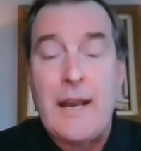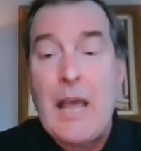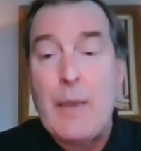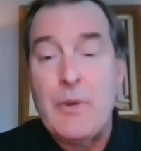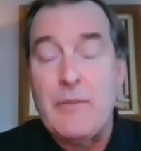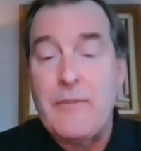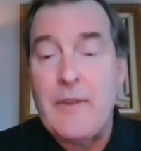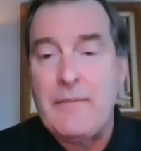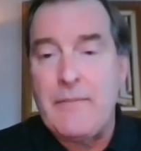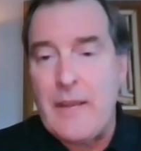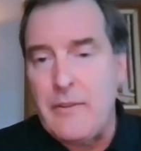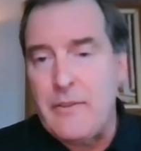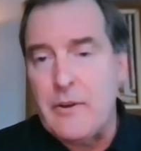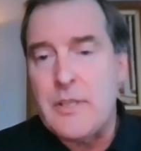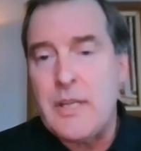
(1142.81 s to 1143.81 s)
can happen. If, if,
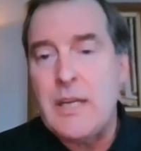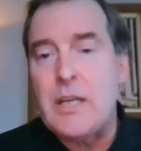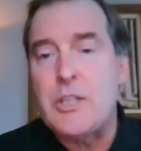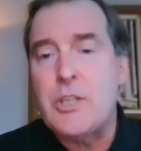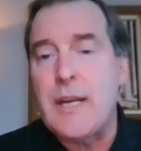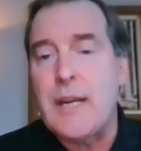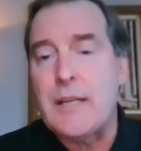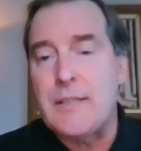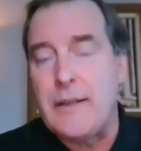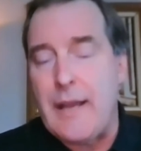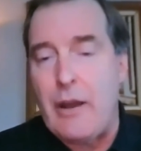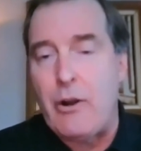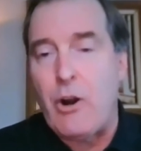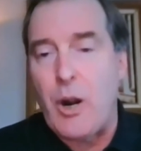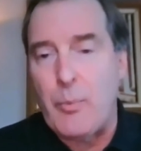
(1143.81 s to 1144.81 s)
if there's any chinks in
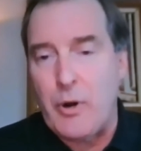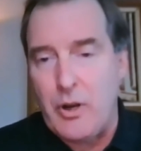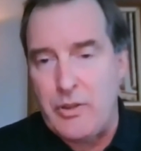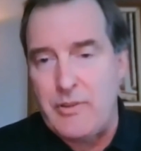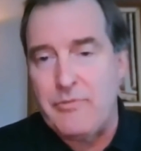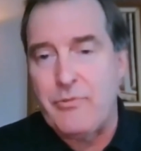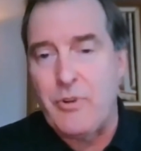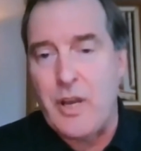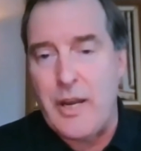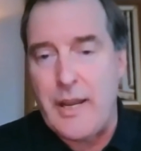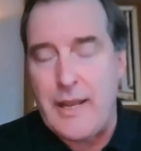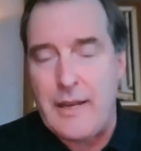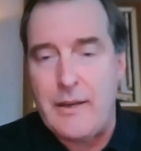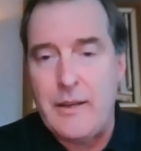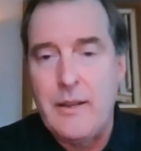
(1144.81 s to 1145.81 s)
that armor on the front
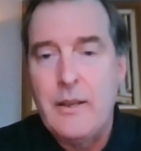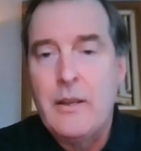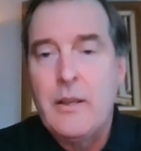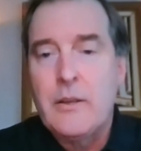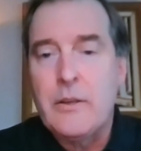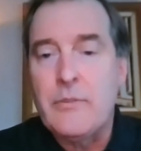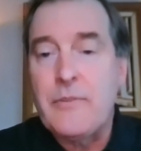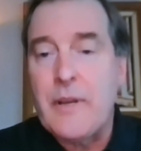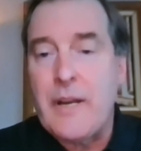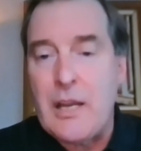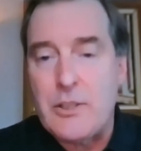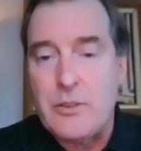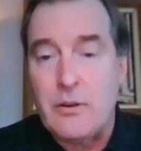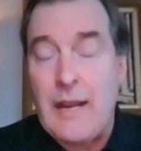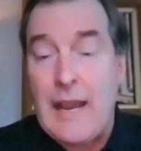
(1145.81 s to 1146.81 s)
end, your
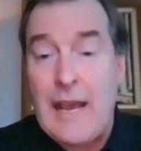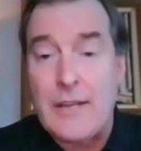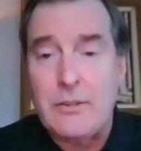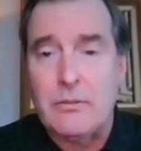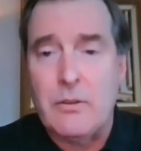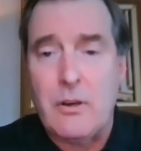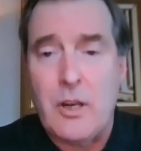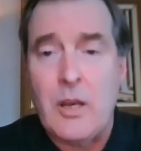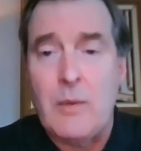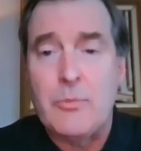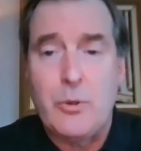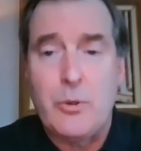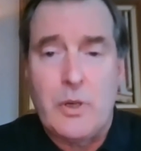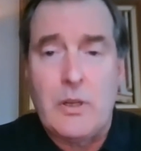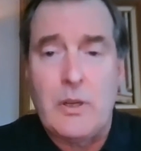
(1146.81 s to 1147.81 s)
financial castle could
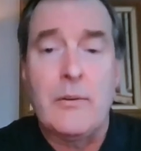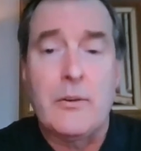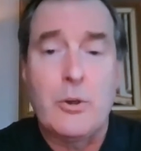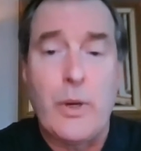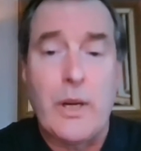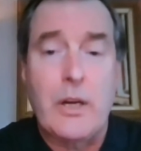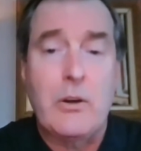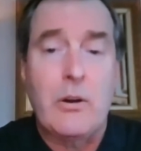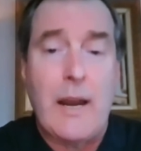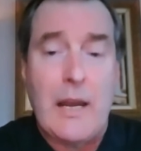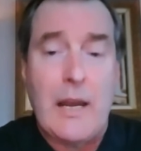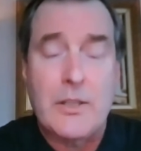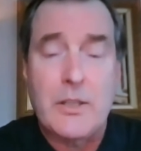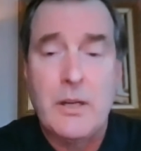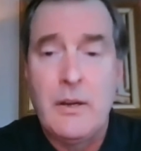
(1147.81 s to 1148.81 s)
come to a, a quick
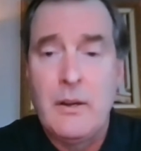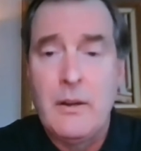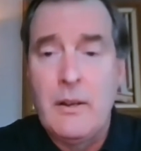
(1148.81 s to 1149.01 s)
crash.